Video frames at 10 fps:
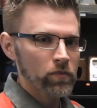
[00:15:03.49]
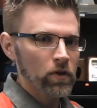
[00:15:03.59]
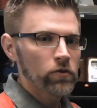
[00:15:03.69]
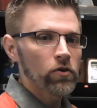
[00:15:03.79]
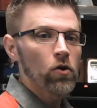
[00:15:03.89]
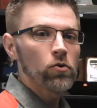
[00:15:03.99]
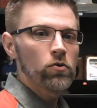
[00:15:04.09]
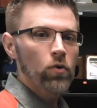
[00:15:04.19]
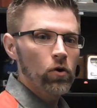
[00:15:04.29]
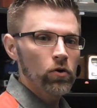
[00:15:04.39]
So
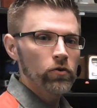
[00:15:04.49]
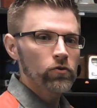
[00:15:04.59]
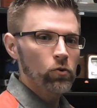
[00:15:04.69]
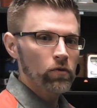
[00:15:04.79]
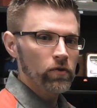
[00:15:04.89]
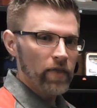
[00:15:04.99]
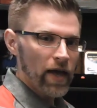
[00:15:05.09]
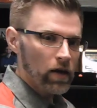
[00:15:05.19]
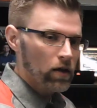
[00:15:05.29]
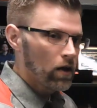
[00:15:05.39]
you earn a score for
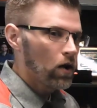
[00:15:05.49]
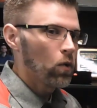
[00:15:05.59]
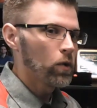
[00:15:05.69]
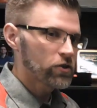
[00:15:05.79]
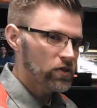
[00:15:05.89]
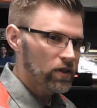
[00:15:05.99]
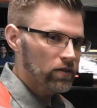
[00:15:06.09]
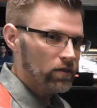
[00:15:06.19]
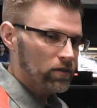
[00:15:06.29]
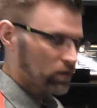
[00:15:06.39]
that, which
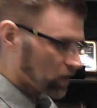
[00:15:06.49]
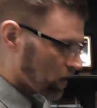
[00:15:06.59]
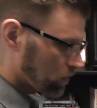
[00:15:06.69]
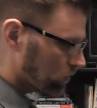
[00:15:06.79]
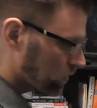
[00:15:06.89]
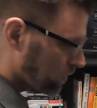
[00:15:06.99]
gets scaled